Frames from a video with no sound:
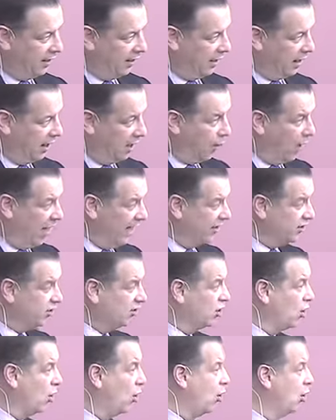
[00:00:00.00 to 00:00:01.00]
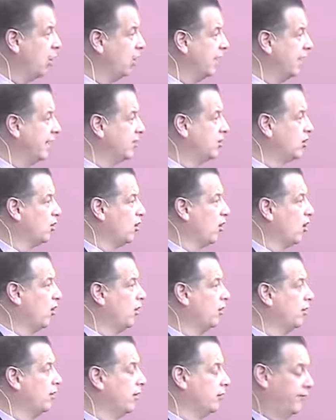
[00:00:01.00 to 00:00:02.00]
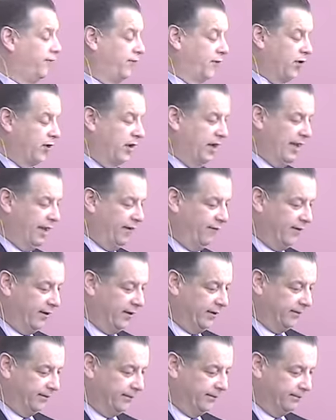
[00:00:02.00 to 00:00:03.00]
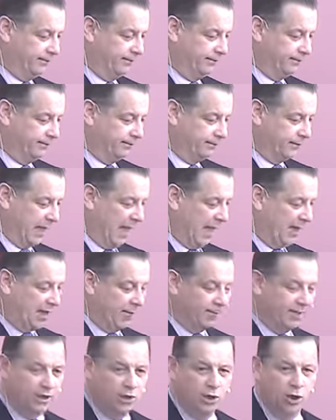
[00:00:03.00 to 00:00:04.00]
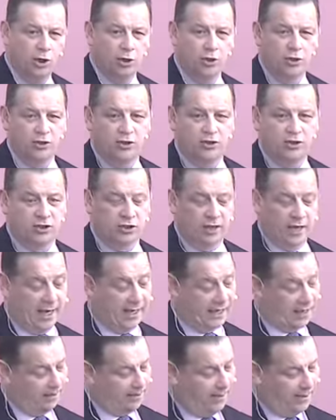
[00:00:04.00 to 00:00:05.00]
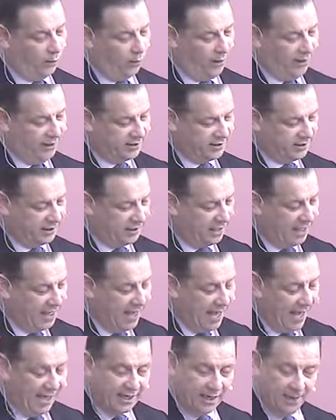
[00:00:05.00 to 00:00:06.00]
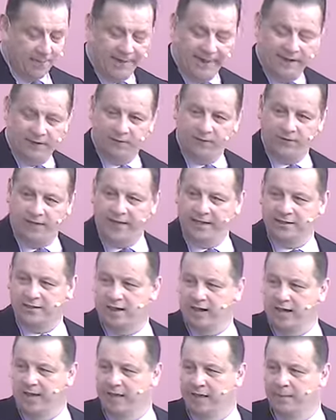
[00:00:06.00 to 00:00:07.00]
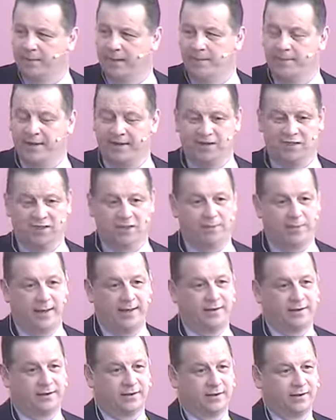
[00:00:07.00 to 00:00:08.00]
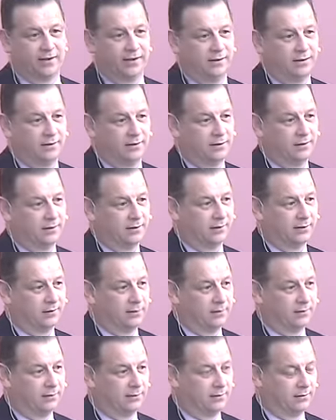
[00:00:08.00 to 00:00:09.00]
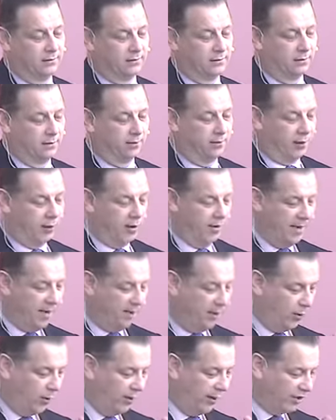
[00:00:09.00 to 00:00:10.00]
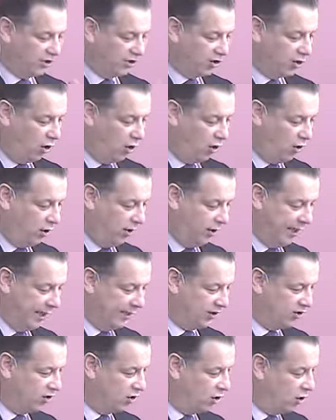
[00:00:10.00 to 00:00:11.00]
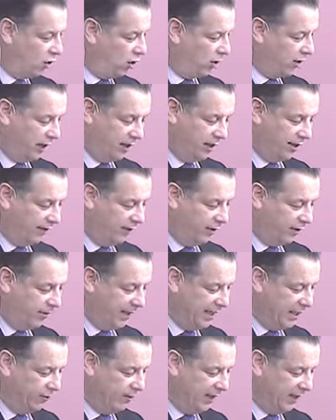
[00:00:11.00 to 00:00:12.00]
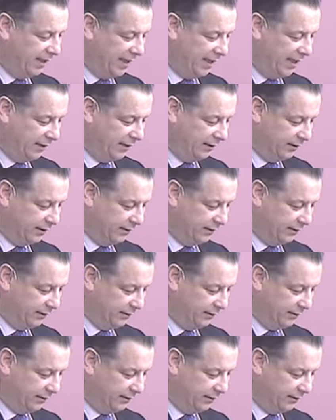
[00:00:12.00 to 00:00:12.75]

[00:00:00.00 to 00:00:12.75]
And when it's gone, it's gone forever. It can be used, it can be wasted, it can be invested, it can be misspent. But remember, when it's gone, it's gone. It'll never be regained.